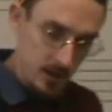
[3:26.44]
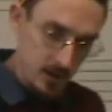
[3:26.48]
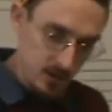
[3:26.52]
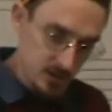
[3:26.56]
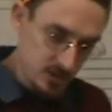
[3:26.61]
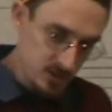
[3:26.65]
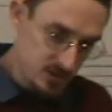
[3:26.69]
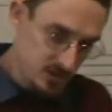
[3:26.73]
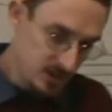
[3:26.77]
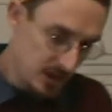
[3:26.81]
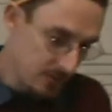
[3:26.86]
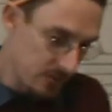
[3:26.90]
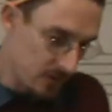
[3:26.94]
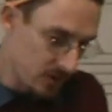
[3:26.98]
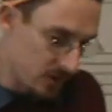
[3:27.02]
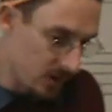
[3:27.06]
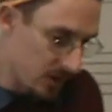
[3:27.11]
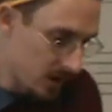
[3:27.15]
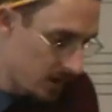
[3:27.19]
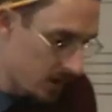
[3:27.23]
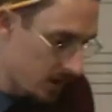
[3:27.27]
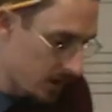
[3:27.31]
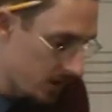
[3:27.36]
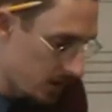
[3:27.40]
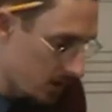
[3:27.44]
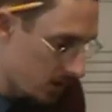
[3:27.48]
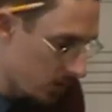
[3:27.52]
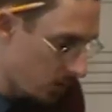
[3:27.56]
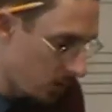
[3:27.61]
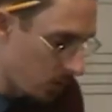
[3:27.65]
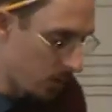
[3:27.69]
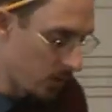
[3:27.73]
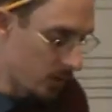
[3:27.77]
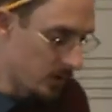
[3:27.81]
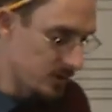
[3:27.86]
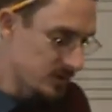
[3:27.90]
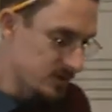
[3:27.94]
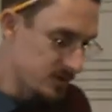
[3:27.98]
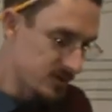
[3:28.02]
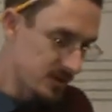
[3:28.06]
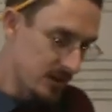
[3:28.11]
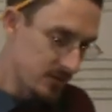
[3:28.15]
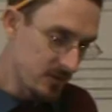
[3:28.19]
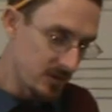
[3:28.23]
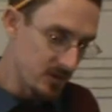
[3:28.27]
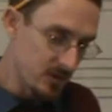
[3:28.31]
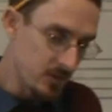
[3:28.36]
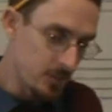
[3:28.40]
7 chords,
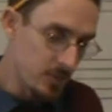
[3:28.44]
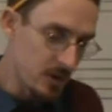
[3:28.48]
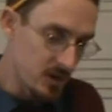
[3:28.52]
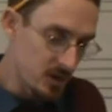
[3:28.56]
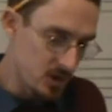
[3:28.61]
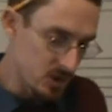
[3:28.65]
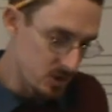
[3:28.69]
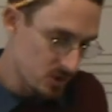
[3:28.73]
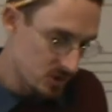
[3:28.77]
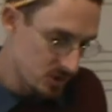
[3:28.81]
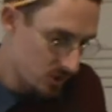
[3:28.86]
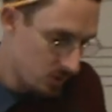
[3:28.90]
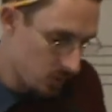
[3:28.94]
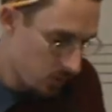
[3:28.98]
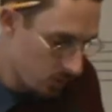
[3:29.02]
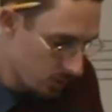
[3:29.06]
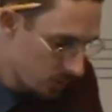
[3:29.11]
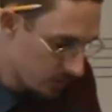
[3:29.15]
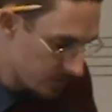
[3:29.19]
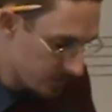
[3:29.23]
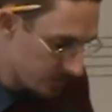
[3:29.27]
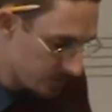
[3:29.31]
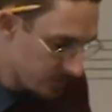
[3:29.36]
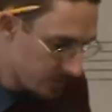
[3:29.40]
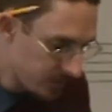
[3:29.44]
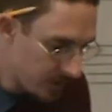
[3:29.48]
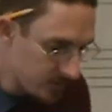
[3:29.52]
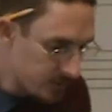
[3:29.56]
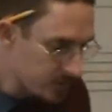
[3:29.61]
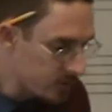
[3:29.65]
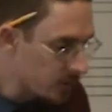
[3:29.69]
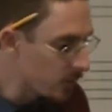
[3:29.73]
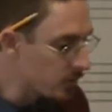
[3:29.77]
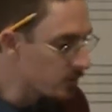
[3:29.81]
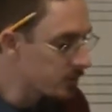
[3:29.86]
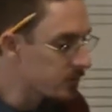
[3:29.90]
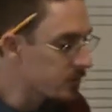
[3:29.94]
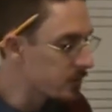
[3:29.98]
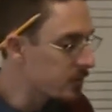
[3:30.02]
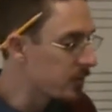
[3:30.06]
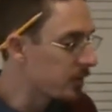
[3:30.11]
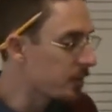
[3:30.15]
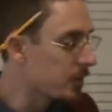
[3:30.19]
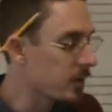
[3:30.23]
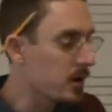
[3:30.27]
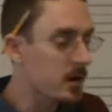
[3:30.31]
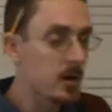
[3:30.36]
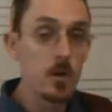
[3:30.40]
7 diminished chords. Let's go to the
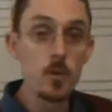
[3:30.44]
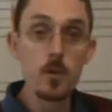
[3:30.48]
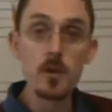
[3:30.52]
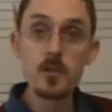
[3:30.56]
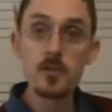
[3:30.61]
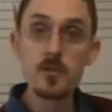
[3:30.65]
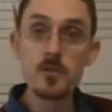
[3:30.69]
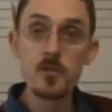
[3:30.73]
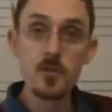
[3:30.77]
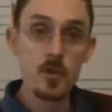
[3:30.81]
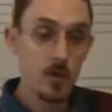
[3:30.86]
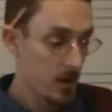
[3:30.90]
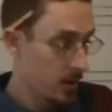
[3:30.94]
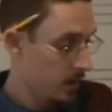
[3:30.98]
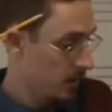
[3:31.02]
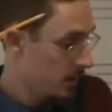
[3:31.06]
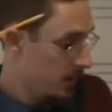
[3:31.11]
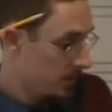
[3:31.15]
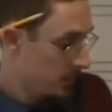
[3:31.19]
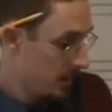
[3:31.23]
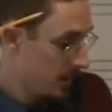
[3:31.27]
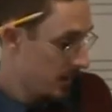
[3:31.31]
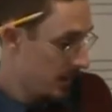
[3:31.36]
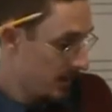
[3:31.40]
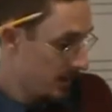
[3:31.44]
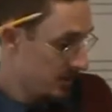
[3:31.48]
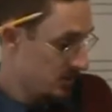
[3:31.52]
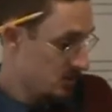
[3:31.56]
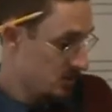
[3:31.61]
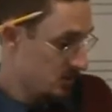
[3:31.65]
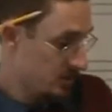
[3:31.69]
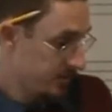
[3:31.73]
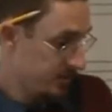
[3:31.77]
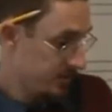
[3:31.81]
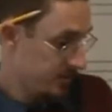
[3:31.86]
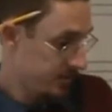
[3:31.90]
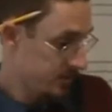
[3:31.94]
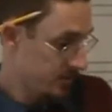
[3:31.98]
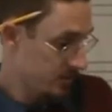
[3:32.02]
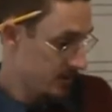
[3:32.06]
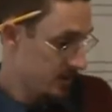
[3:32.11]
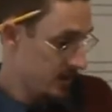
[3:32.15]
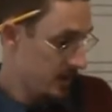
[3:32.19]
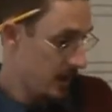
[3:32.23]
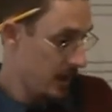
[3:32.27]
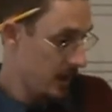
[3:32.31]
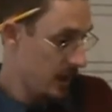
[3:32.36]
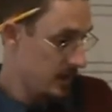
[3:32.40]
Berkowitz, page
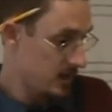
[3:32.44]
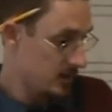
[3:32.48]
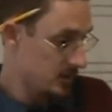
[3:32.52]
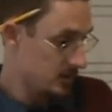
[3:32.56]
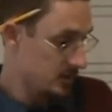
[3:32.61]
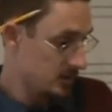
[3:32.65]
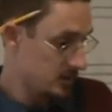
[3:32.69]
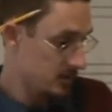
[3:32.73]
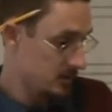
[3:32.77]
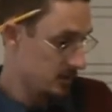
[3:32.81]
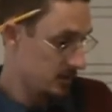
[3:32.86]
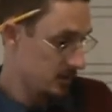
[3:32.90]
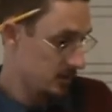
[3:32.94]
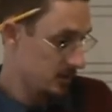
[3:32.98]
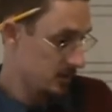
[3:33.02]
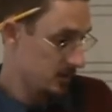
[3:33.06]
38.